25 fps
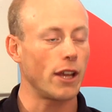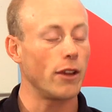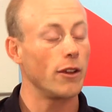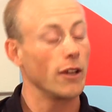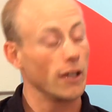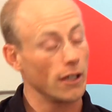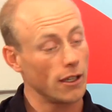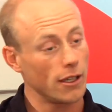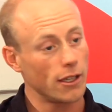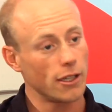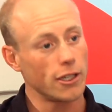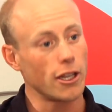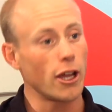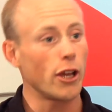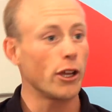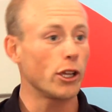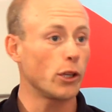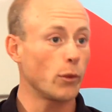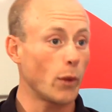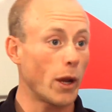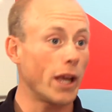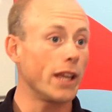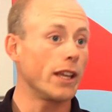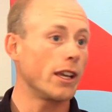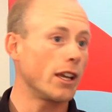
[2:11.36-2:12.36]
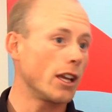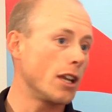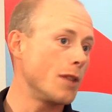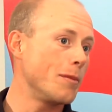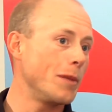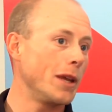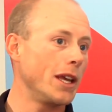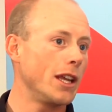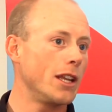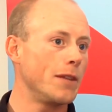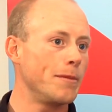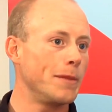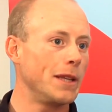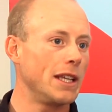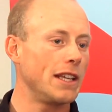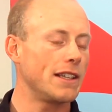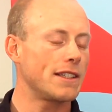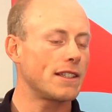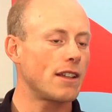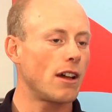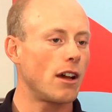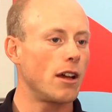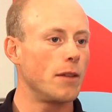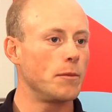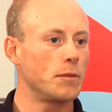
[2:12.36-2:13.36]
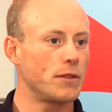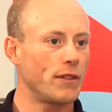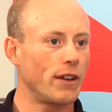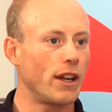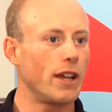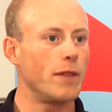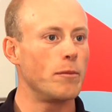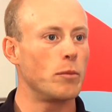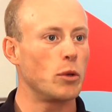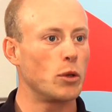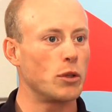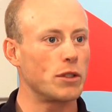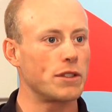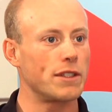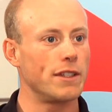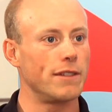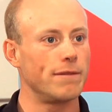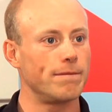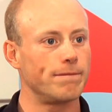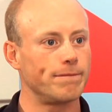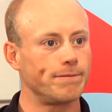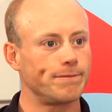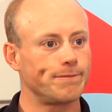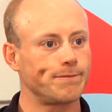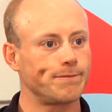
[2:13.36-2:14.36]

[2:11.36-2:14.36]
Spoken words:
So knowing where you're going to be in a minute's time is very important.